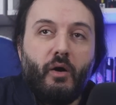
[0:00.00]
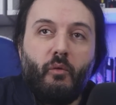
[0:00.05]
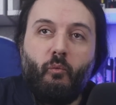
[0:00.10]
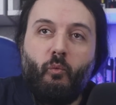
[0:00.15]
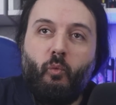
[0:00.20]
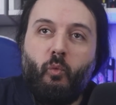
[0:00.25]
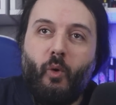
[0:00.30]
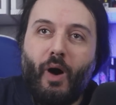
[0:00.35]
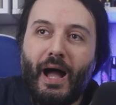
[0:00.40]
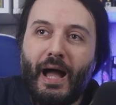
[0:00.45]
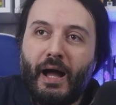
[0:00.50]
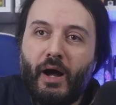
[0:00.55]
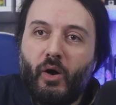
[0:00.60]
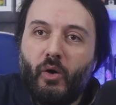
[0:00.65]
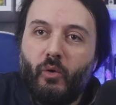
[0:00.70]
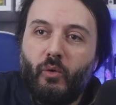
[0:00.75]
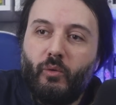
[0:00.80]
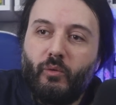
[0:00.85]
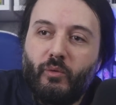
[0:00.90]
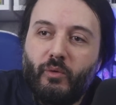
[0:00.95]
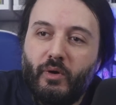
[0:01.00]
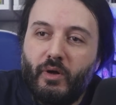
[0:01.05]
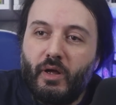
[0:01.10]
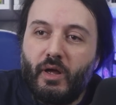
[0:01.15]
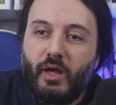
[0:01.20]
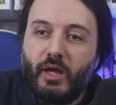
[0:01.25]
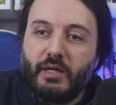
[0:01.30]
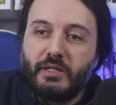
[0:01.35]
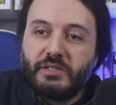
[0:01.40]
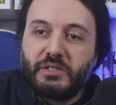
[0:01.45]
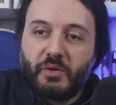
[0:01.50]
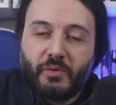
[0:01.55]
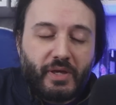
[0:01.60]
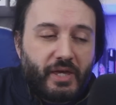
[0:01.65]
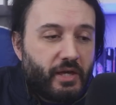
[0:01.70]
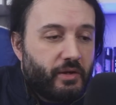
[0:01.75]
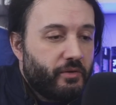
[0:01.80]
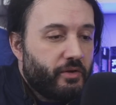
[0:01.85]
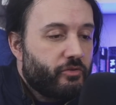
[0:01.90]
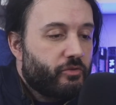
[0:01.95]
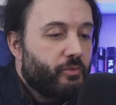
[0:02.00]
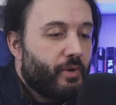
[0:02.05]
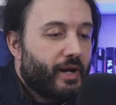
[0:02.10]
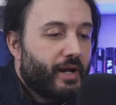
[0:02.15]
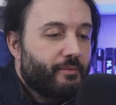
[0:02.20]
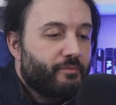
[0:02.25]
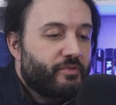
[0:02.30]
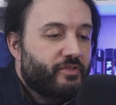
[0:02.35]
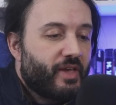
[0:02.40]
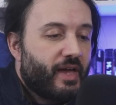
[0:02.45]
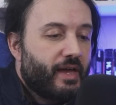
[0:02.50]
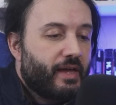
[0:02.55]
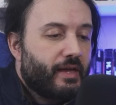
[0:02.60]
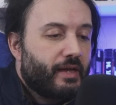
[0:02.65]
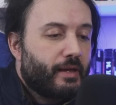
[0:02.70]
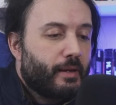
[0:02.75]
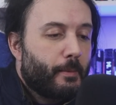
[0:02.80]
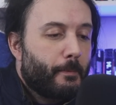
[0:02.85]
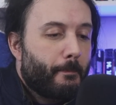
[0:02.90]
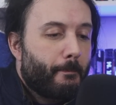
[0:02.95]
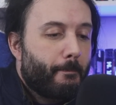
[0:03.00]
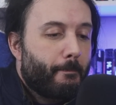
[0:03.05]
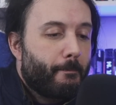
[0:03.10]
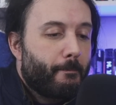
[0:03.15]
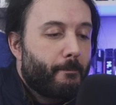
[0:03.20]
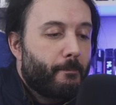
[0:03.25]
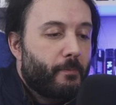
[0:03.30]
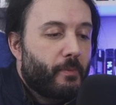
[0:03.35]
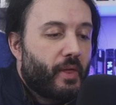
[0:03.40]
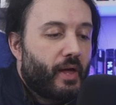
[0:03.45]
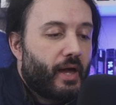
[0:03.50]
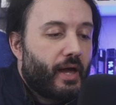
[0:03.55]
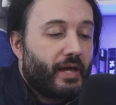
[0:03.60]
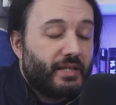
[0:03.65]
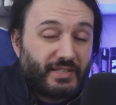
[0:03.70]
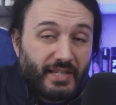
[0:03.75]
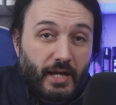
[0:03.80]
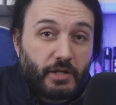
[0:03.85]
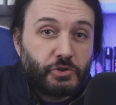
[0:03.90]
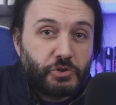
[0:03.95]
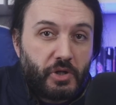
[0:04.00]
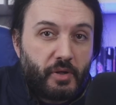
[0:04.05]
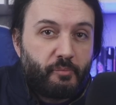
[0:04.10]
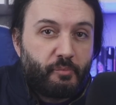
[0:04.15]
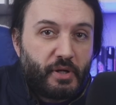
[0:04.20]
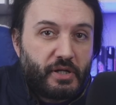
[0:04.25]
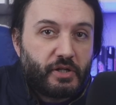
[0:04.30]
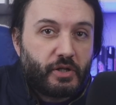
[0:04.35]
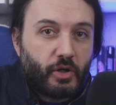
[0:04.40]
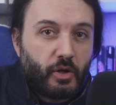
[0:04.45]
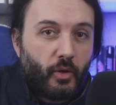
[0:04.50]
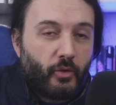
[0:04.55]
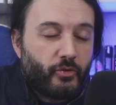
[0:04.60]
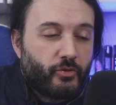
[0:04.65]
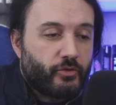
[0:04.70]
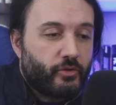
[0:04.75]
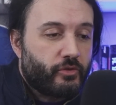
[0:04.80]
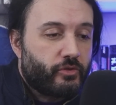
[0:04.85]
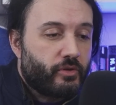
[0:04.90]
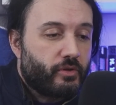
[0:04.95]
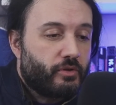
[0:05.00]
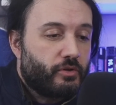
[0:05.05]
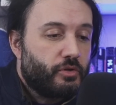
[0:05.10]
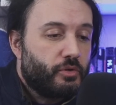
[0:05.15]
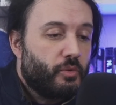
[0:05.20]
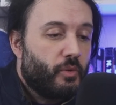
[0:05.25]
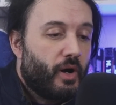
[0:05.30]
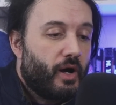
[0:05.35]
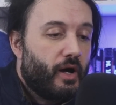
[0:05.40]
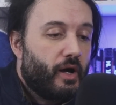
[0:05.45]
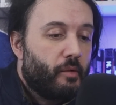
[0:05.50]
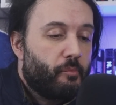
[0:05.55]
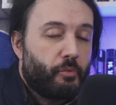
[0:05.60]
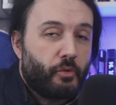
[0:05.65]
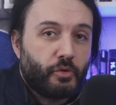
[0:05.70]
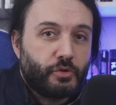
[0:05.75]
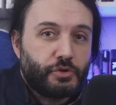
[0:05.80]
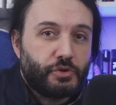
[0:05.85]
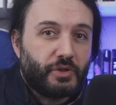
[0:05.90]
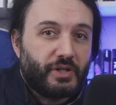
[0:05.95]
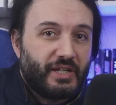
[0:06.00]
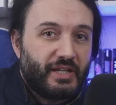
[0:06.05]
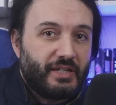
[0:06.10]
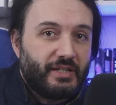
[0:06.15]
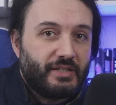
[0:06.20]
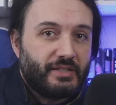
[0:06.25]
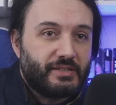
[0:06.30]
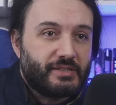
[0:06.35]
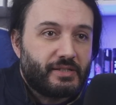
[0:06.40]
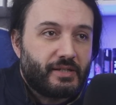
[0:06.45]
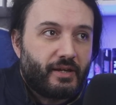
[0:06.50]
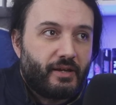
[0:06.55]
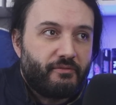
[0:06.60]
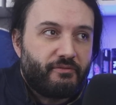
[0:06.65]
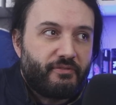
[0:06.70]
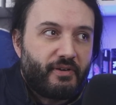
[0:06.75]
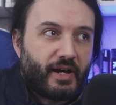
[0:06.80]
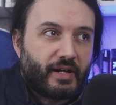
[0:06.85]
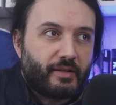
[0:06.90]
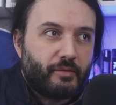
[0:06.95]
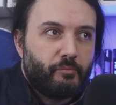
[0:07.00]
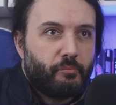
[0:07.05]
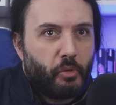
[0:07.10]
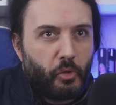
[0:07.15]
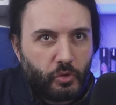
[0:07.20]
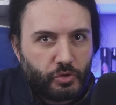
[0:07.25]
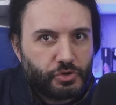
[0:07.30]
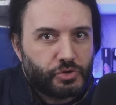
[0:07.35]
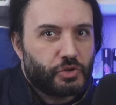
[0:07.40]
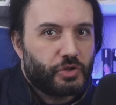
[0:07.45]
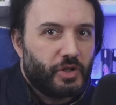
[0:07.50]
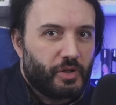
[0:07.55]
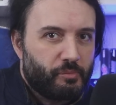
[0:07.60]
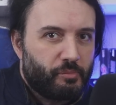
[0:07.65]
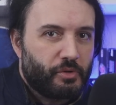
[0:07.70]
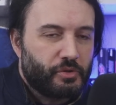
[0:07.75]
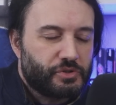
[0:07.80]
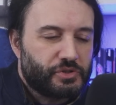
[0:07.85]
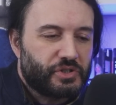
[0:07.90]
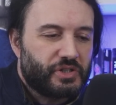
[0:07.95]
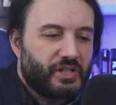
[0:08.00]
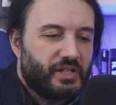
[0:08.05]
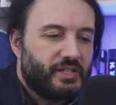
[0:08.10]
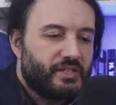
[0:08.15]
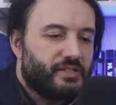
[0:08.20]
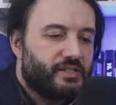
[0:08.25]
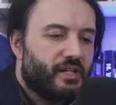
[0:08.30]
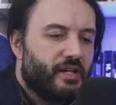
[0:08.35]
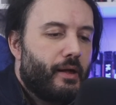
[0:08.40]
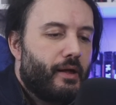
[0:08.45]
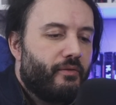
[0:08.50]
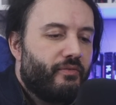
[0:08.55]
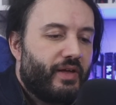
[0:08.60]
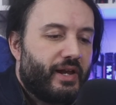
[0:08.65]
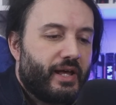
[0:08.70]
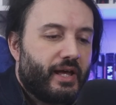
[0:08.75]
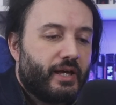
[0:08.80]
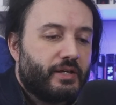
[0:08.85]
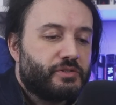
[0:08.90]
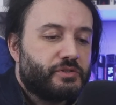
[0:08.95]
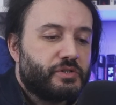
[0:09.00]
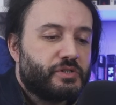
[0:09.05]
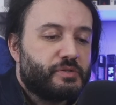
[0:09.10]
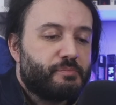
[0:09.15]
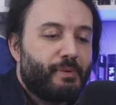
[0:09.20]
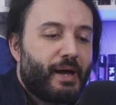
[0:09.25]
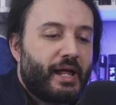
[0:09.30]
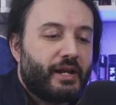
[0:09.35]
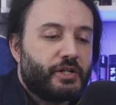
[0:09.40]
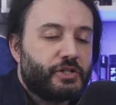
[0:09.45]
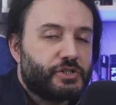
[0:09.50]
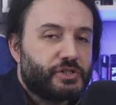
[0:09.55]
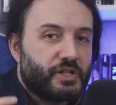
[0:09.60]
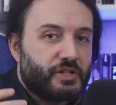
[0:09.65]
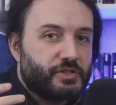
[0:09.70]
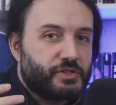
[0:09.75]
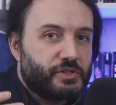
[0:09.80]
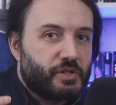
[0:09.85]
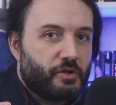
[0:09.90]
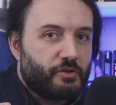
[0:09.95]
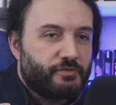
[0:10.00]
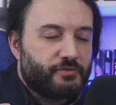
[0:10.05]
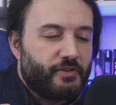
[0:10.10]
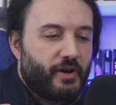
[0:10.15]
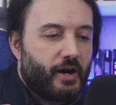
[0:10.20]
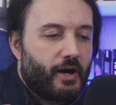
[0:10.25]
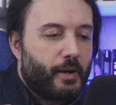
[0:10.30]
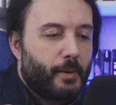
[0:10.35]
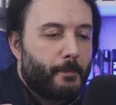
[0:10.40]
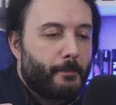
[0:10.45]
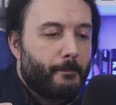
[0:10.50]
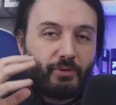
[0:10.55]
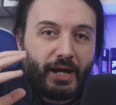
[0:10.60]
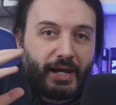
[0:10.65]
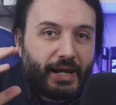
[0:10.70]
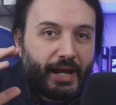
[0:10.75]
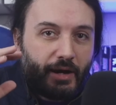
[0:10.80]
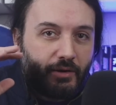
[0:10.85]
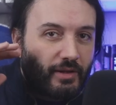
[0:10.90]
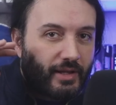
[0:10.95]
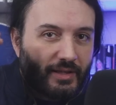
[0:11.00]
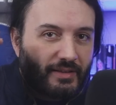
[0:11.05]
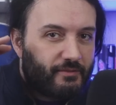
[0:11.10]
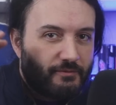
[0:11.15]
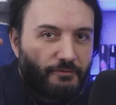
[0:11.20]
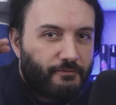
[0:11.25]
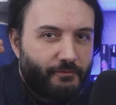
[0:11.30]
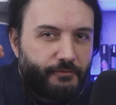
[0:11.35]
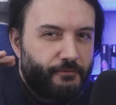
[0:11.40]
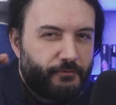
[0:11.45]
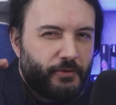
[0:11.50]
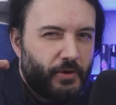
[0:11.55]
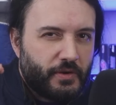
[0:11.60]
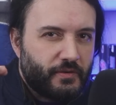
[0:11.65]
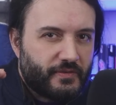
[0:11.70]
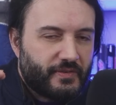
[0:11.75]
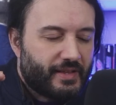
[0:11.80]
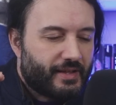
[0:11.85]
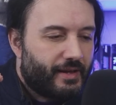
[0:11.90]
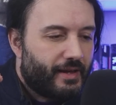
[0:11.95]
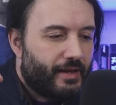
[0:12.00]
Wow. So, here is when I'm saying it's actually pretty close to, to uh, Portuguese, in fact, Portugal Portuguese, than it is to Spanish so far. Right now, like the first